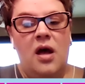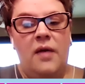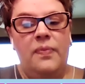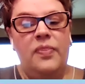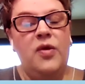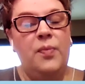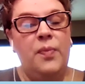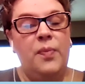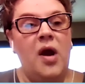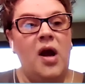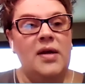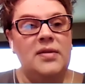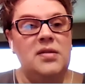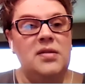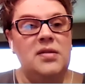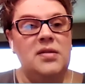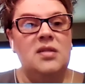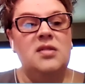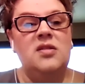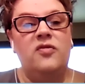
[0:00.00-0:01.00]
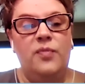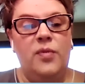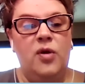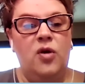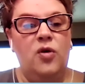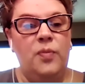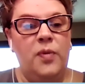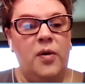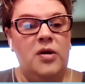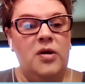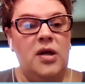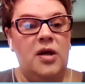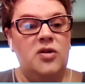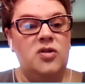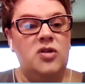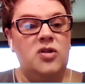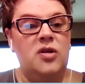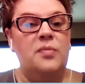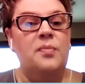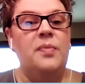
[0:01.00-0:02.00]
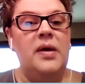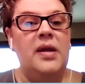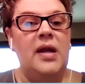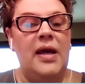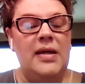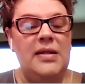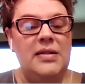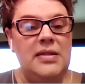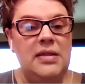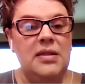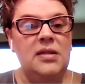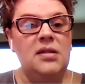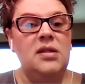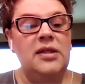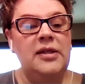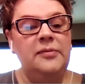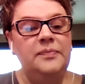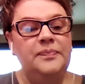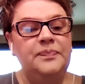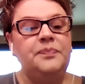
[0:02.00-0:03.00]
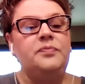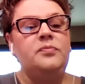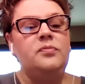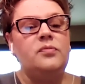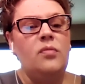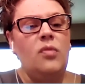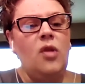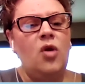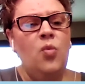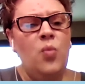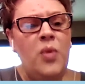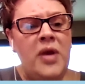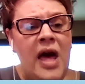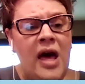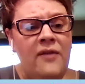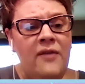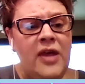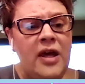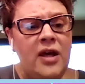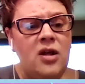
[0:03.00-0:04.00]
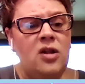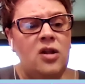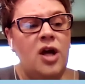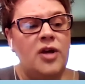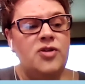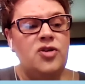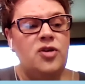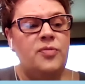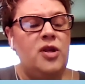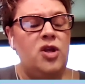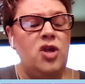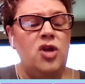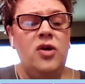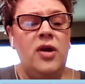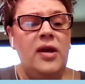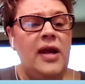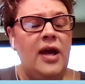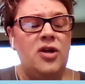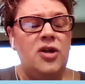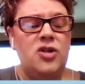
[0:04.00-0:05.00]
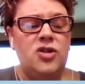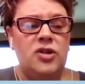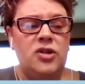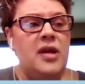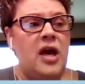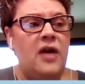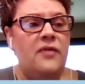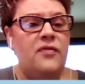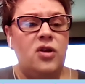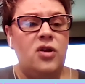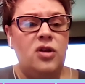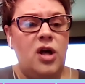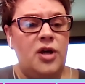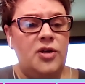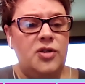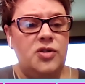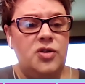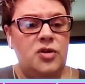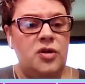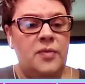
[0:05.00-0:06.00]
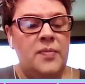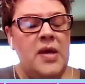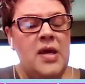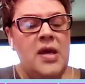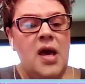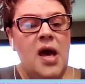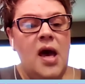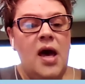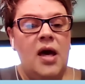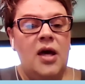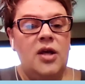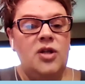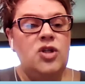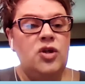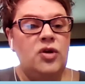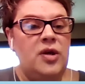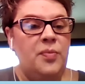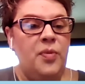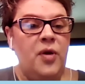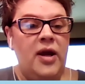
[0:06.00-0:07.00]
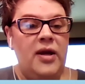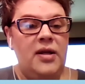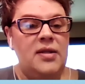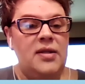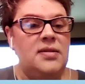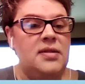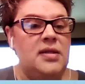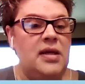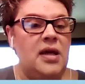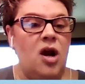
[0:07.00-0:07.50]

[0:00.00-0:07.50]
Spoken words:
the process of milk production. But ideally, we have that colostrum, and you can actually have colostrum during pregnancy.